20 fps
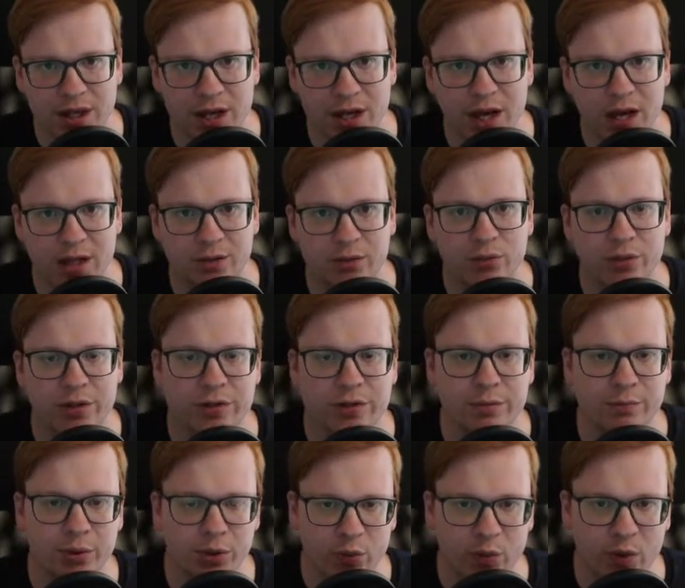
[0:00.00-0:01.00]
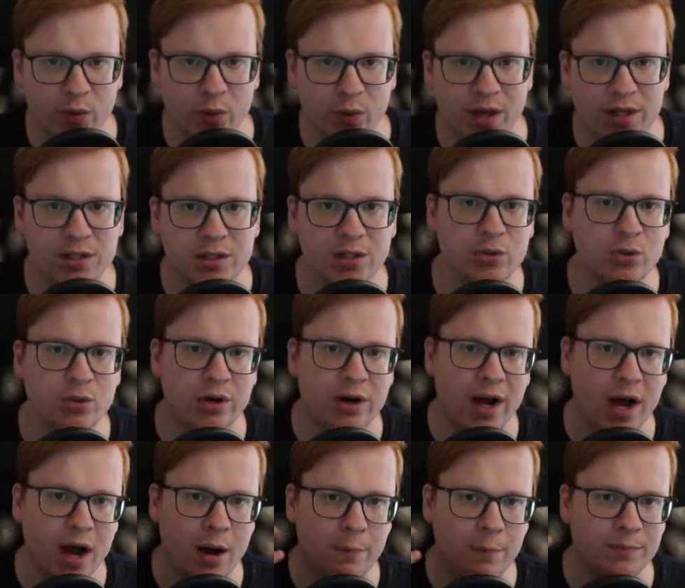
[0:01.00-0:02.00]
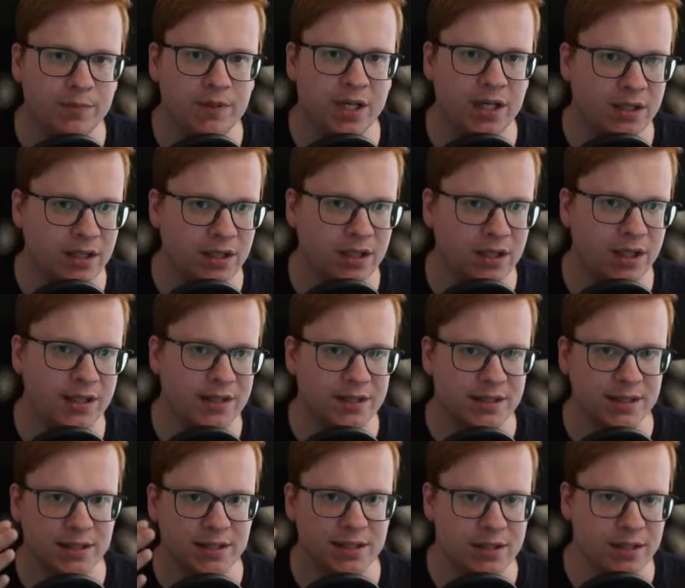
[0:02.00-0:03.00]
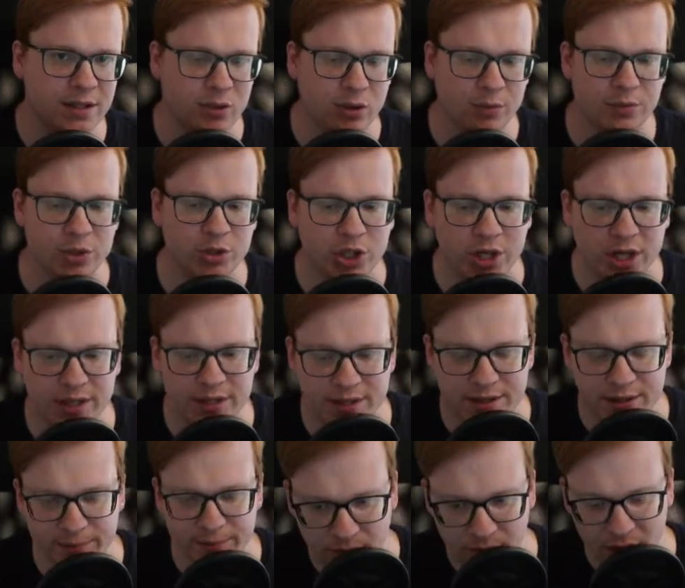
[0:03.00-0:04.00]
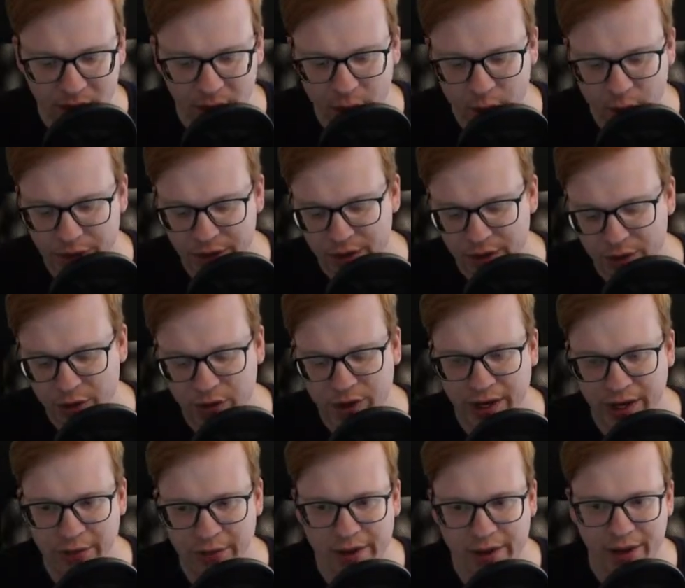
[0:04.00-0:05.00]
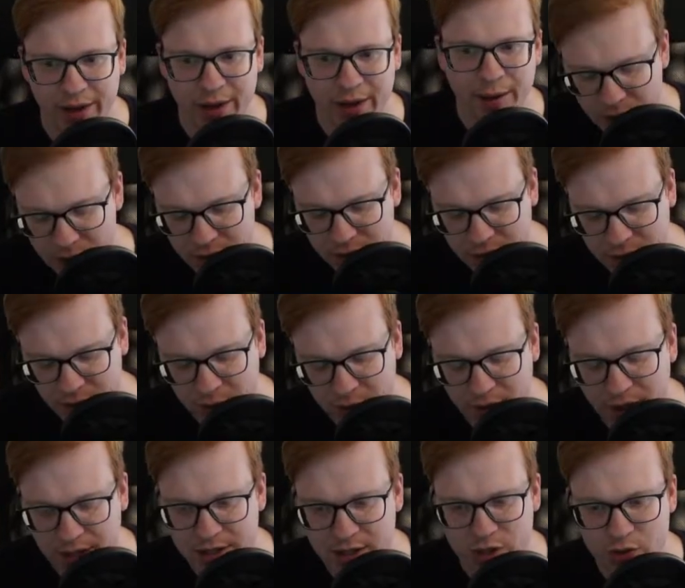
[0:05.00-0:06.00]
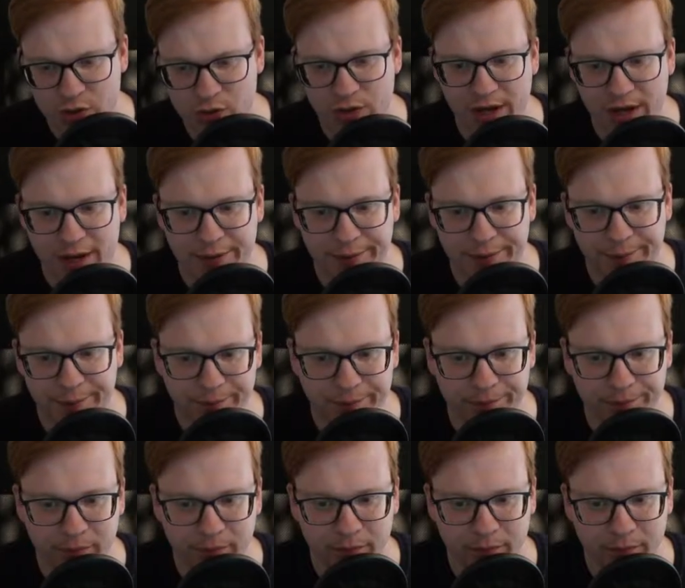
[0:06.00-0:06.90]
And with the put request you are updating existing objects within your array. So let's do that.